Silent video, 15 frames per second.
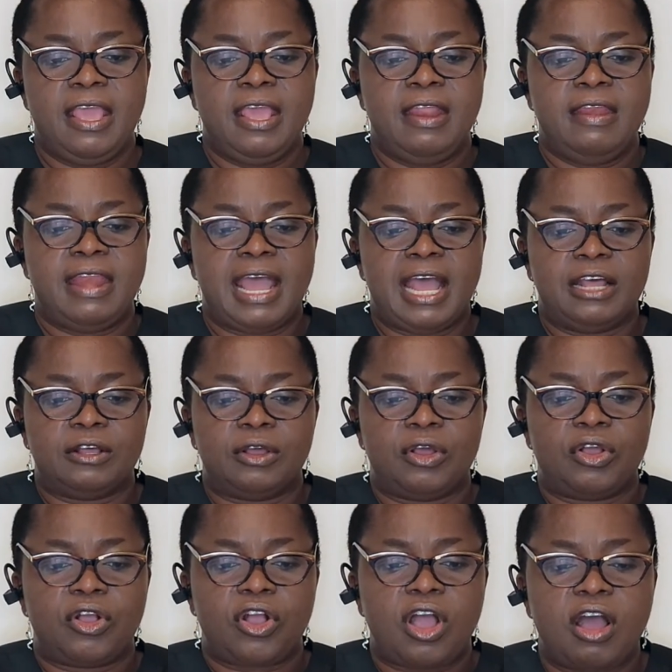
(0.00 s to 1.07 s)
Now,
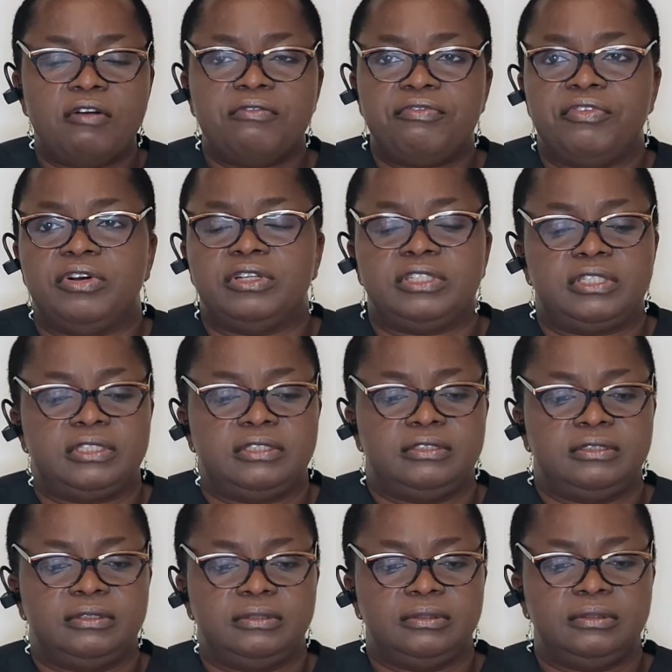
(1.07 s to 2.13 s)
comfort
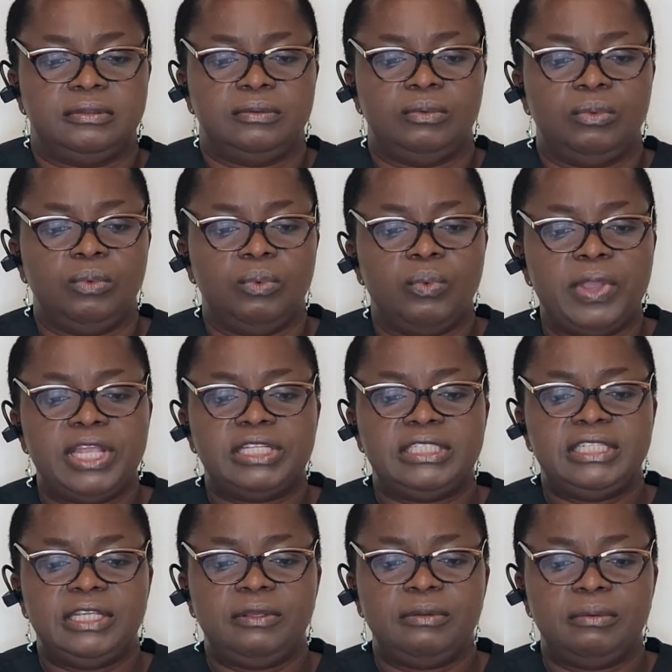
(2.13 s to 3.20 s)
with
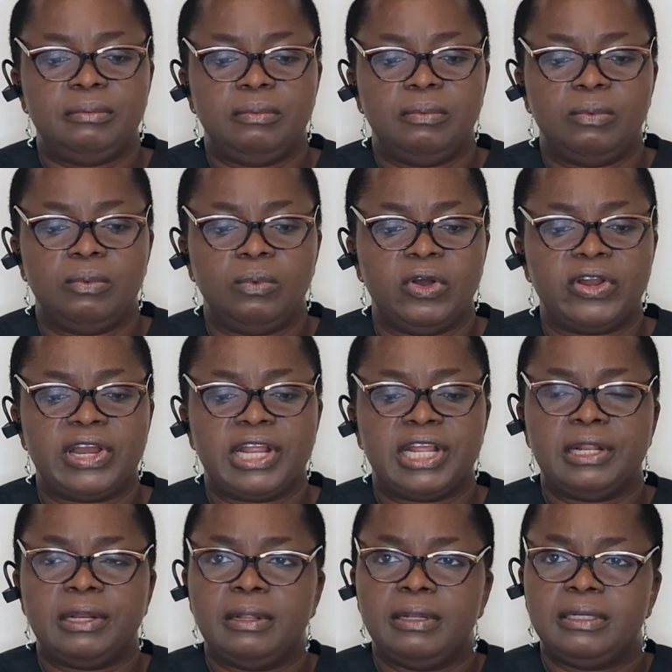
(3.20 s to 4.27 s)
the
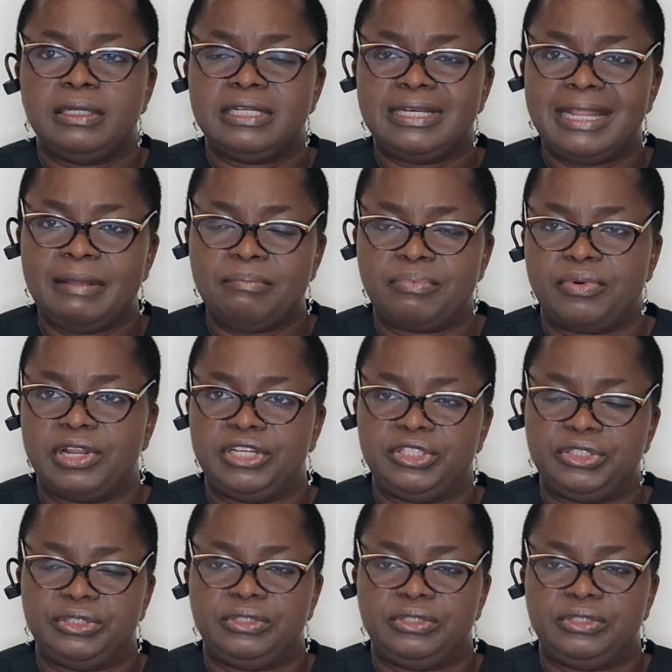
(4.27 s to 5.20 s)
water temperature.